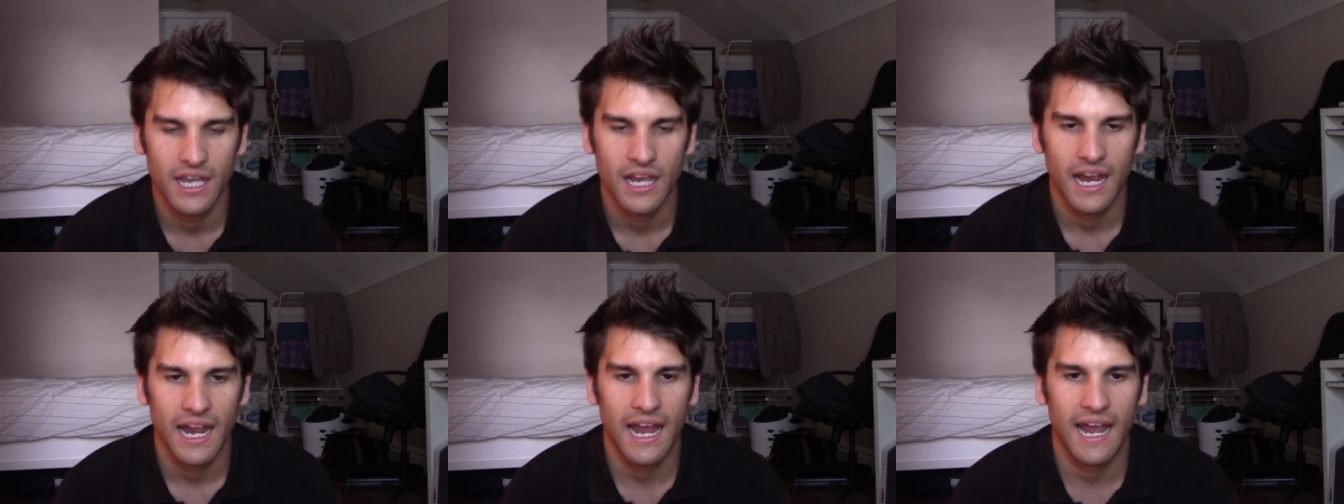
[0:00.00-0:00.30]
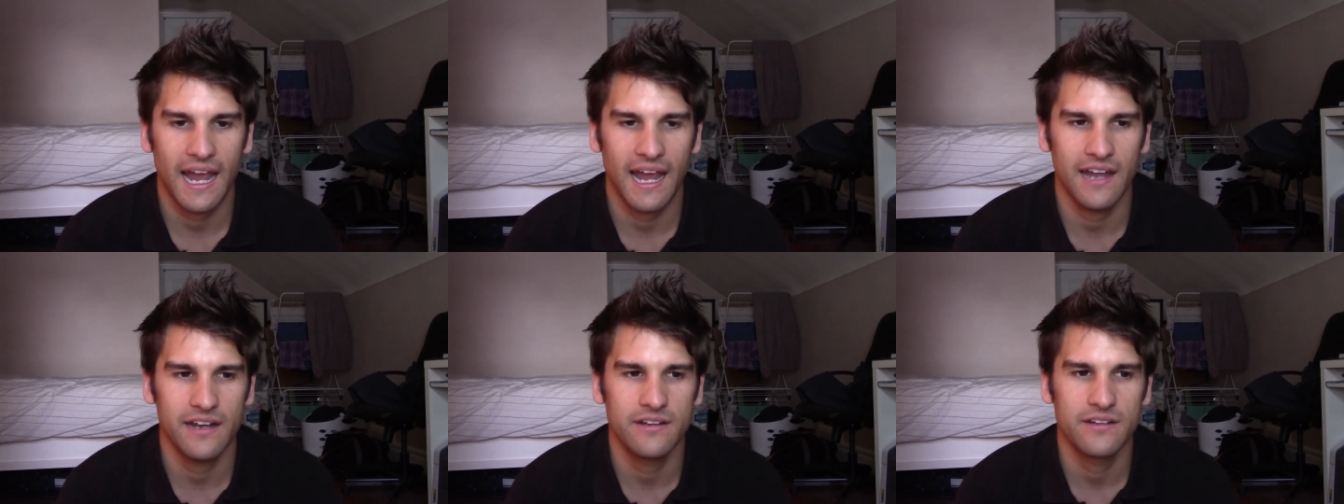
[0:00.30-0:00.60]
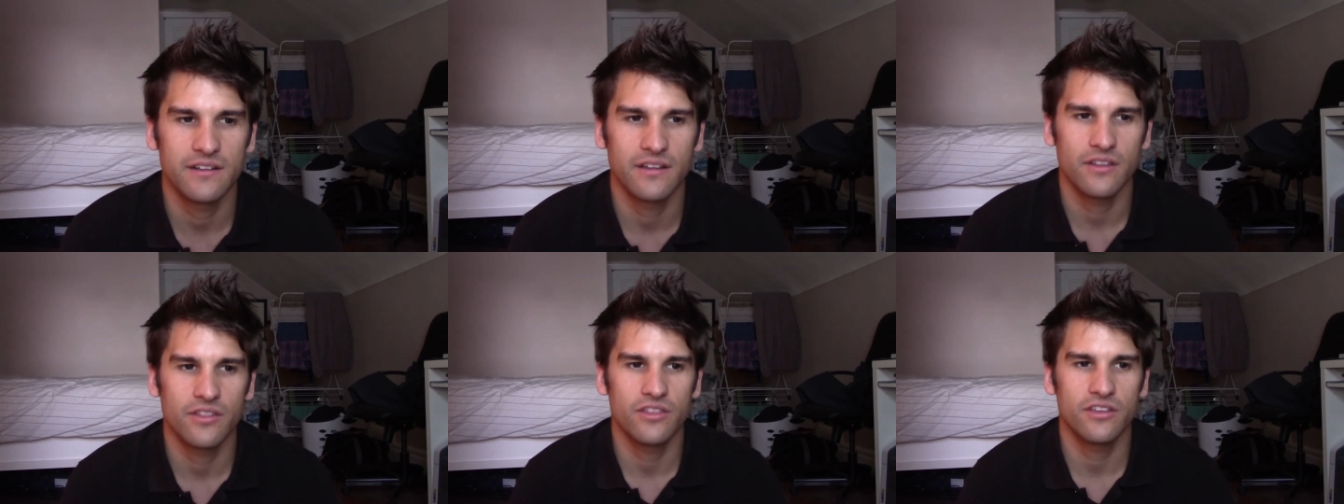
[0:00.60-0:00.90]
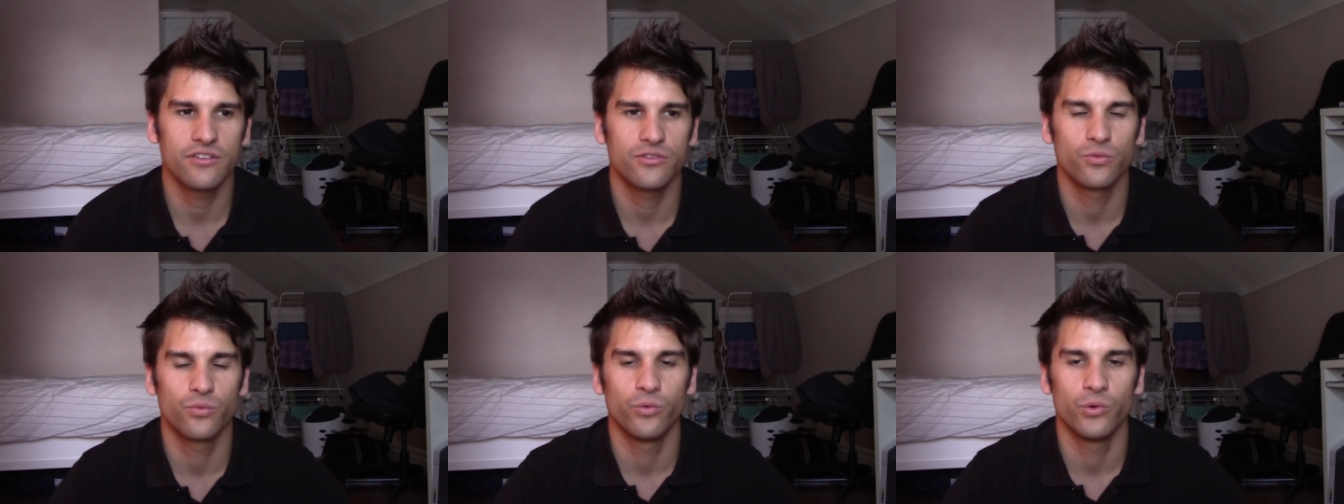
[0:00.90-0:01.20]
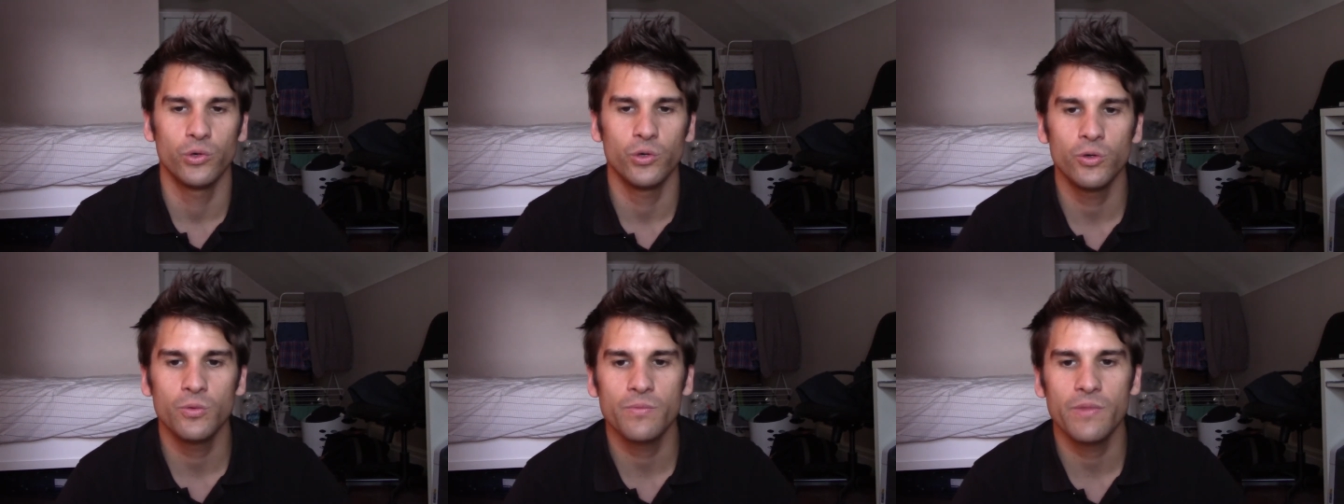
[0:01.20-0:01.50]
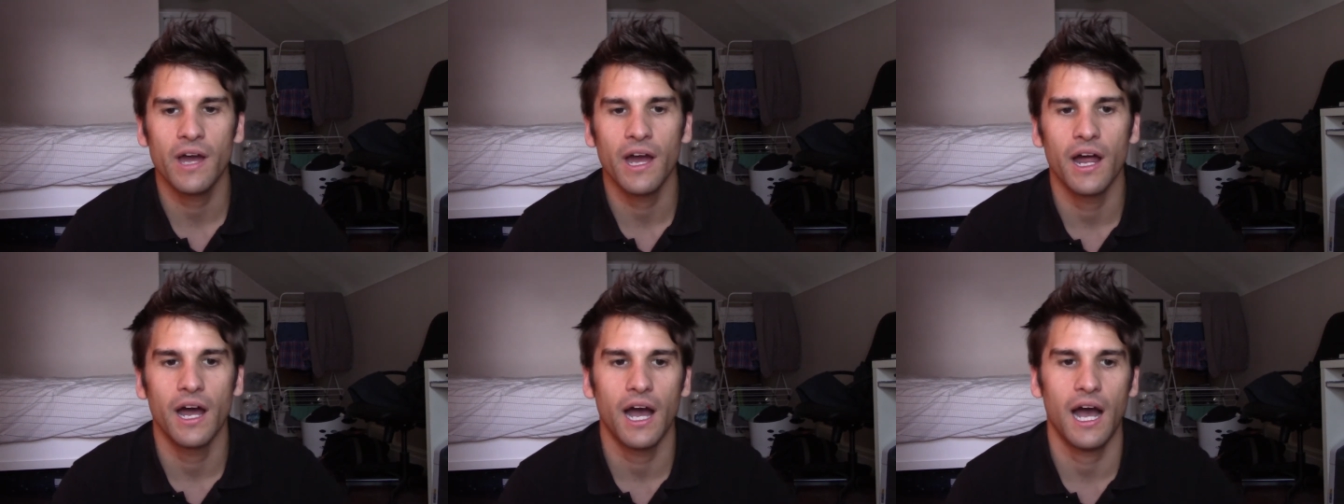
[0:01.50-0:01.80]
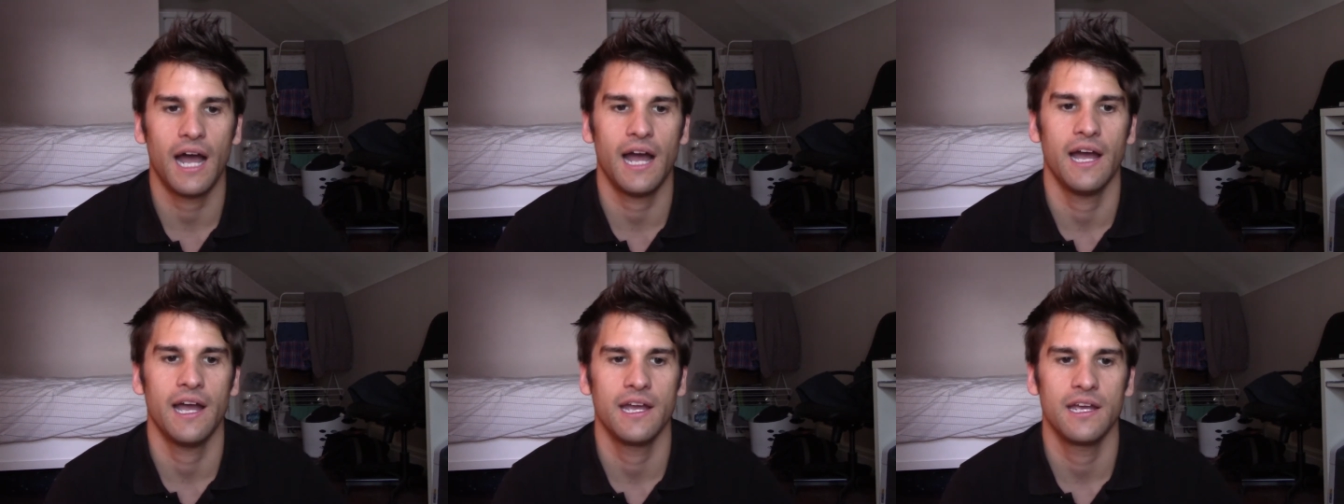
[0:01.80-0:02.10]
and this room that
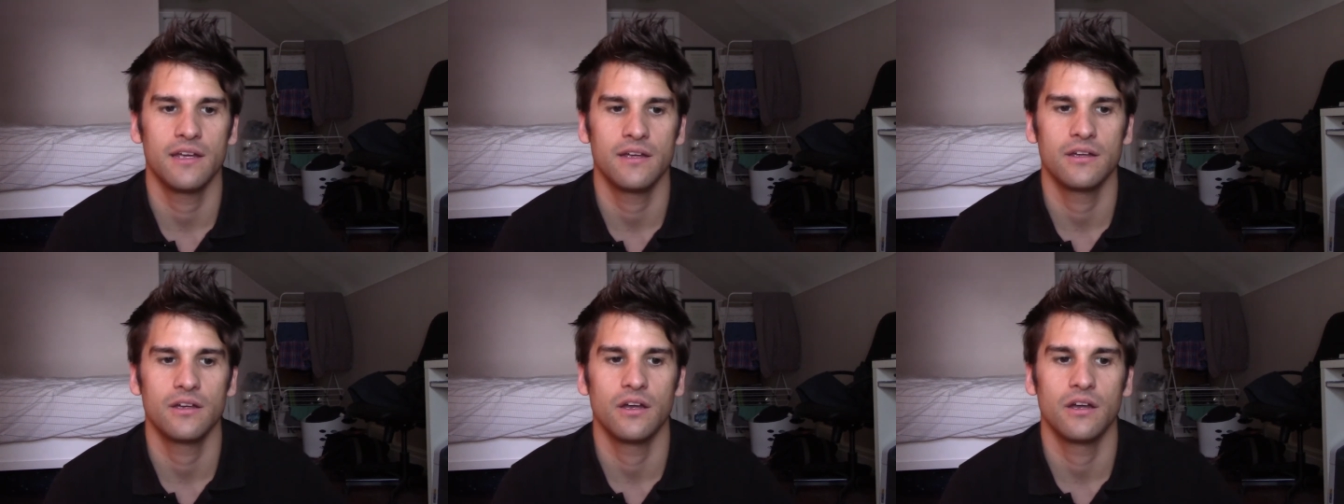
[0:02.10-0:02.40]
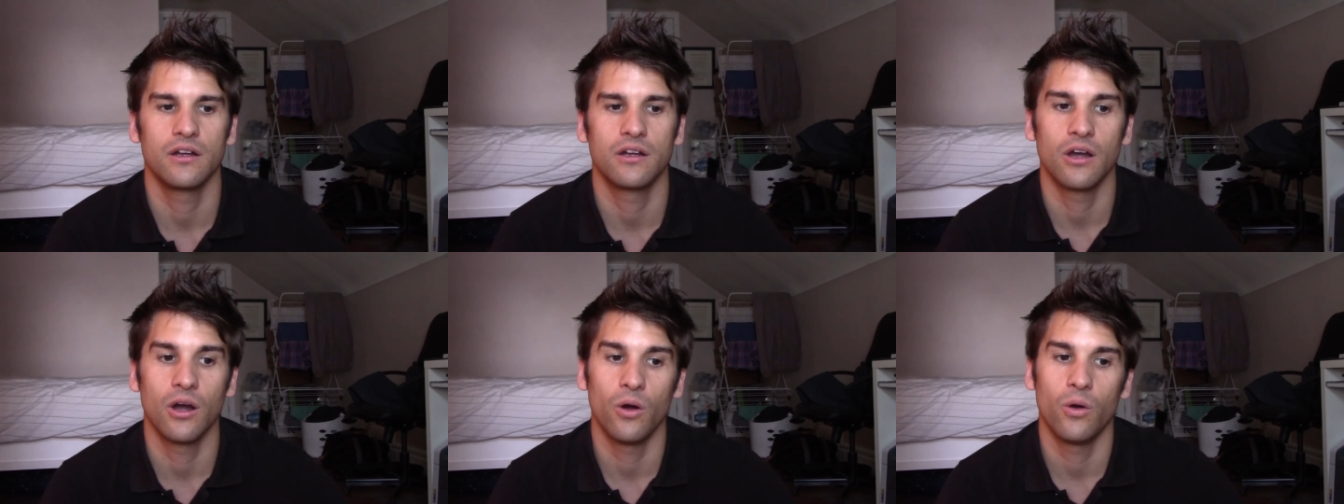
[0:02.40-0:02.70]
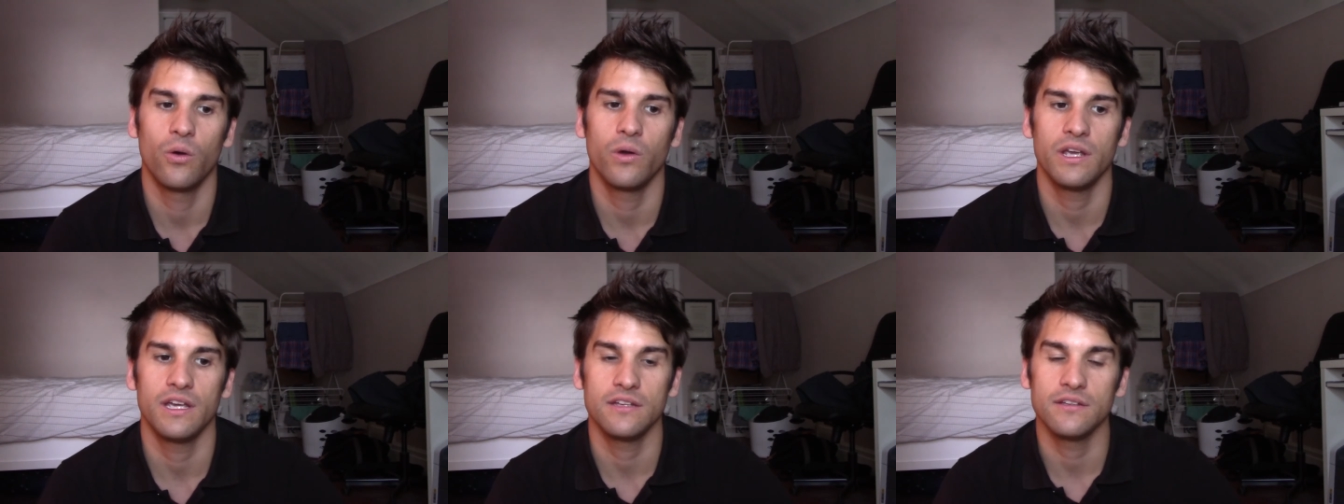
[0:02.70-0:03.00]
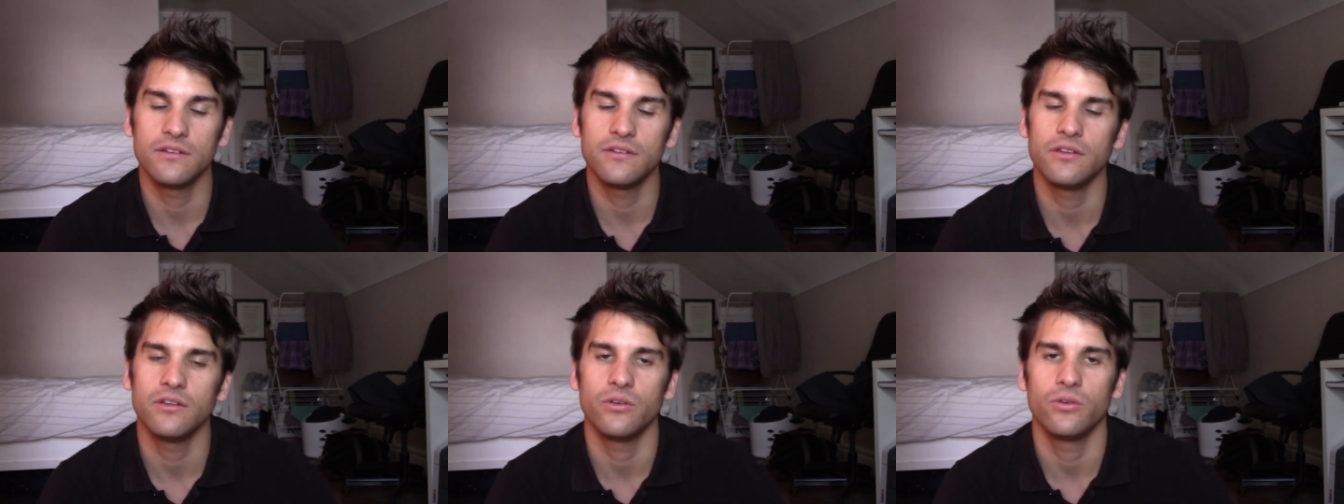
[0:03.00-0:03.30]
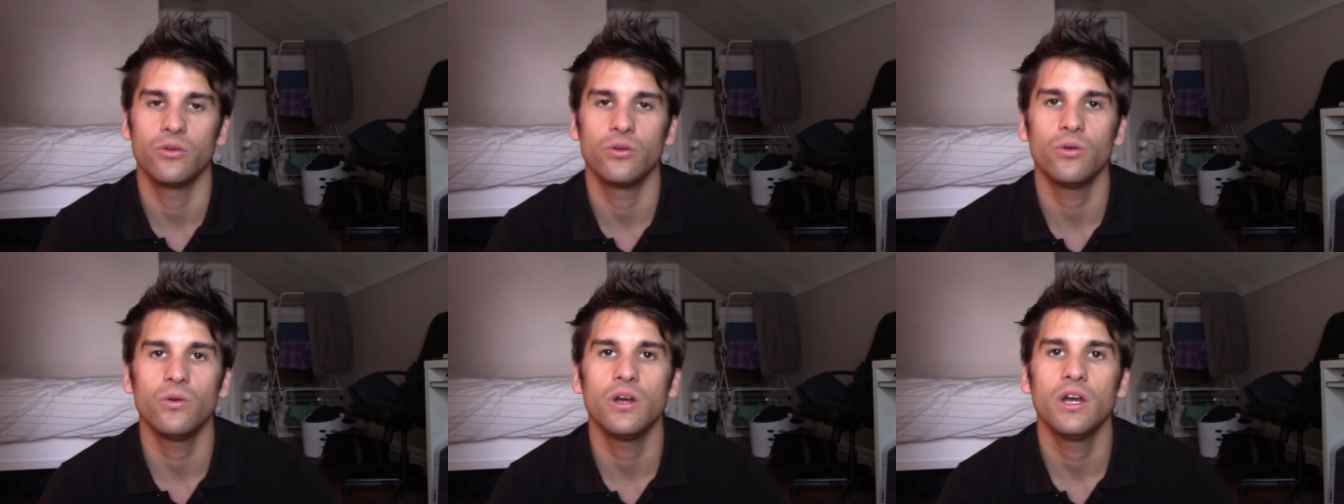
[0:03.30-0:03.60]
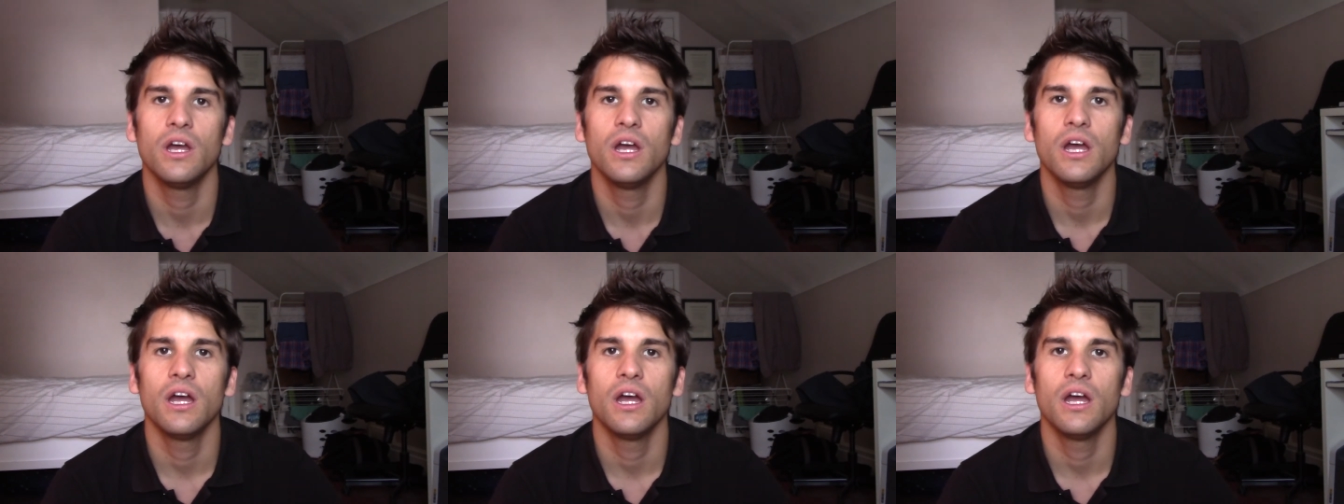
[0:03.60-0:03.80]
I go into